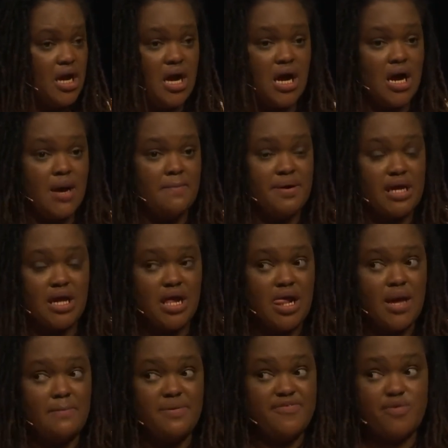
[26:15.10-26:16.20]
But
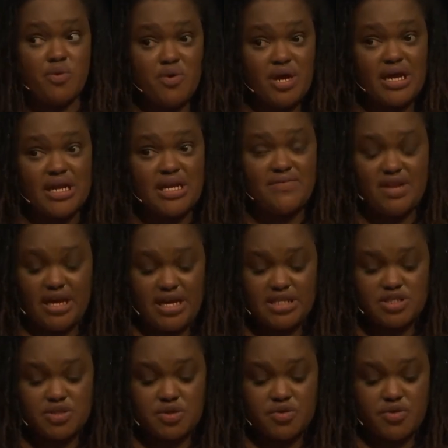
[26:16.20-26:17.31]
before I can even
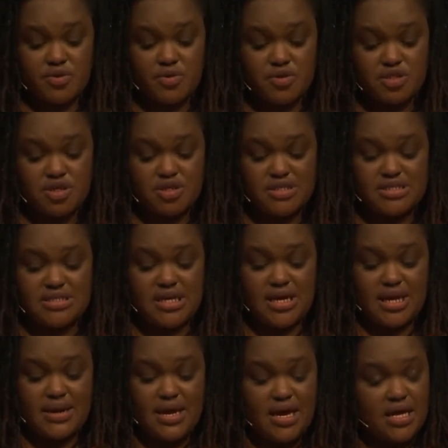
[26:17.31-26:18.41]
answer, the girl starts
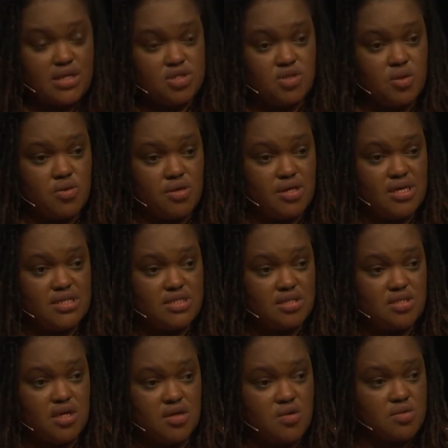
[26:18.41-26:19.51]
singing Head and Shoulder, Knees and
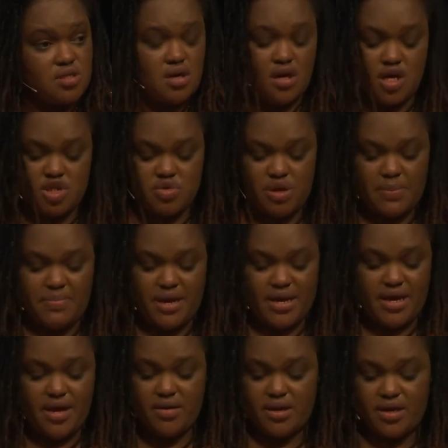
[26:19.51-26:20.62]
Toes and conks right back
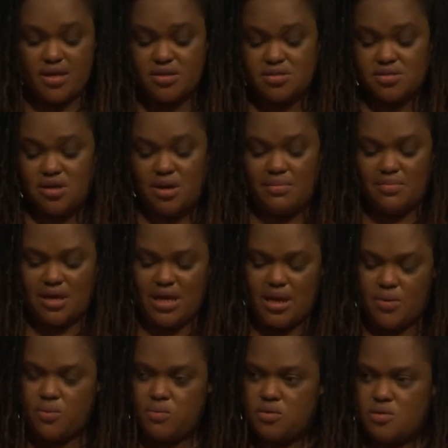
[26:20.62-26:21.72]
out again. So I'm like,
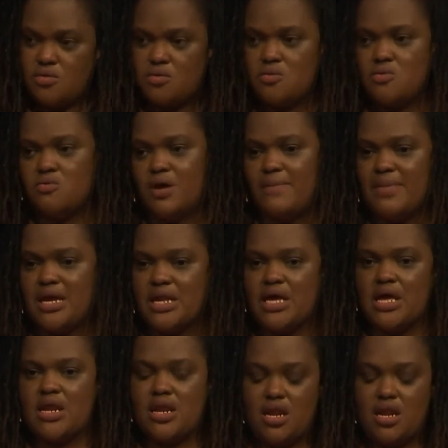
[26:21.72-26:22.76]
woo, I made it.